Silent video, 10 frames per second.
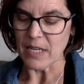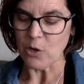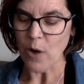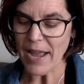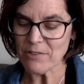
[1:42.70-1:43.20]

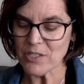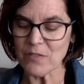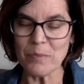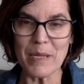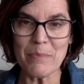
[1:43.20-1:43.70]
Crowds
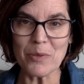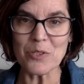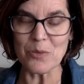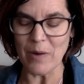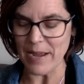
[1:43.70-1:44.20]
of people
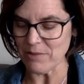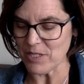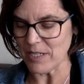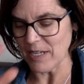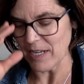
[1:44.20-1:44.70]

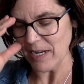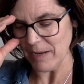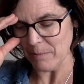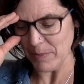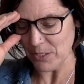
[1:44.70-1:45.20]
surrounded it,
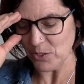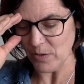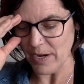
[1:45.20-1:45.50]
and Mr.